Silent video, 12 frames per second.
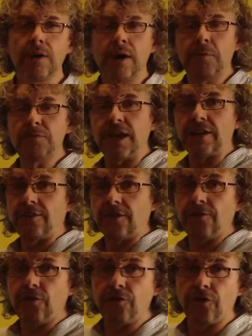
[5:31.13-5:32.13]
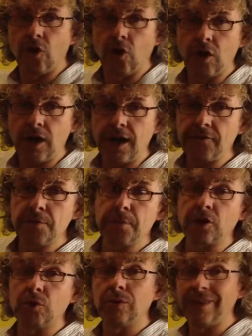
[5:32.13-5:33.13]
Our objective
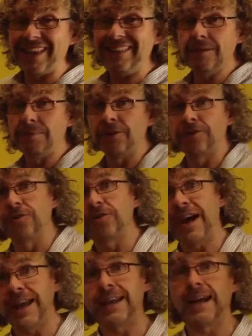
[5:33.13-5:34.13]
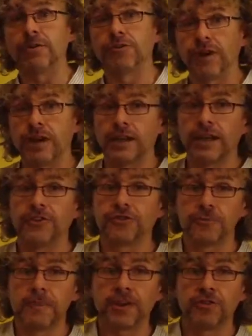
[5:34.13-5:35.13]
for everybody within the business and
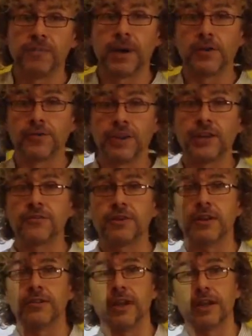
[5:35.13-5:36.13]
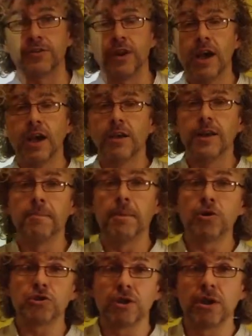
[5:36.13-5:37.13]
outside it is to maximise these three things:
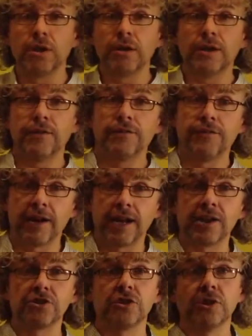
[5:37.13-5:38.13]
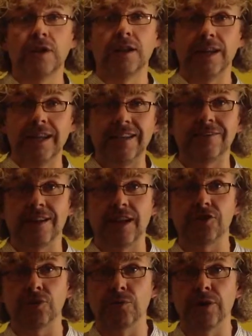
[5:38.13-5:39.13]
the emotional, financial
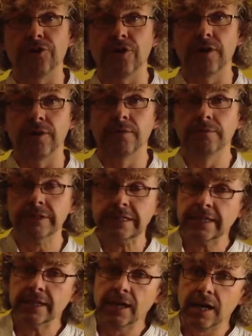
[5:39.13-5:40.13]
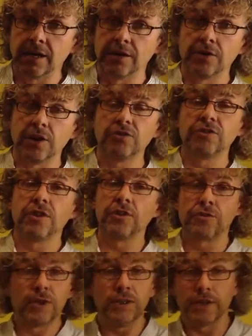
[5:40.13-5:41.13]
and intellectual return.
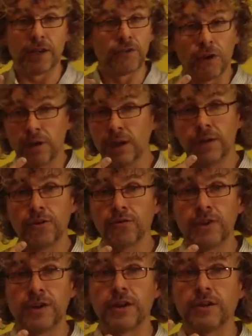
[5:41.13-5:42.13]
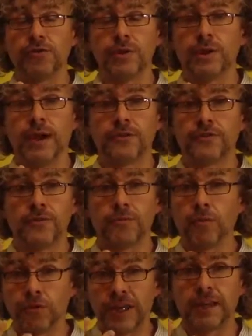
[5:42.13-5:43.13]
And those are the three things, only those three things
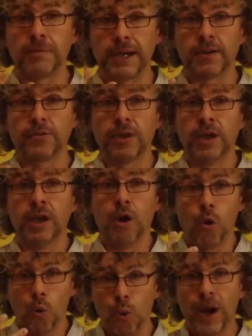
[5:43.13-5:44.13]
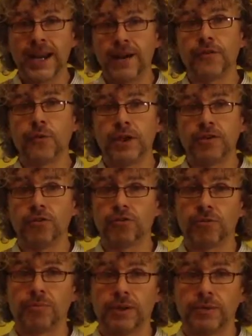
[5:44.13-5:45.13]
you have to think about
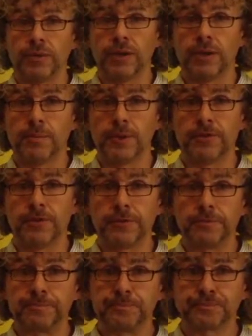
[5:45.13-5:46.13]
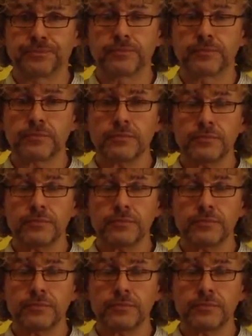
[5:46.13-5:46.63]
whenever we do something within the business.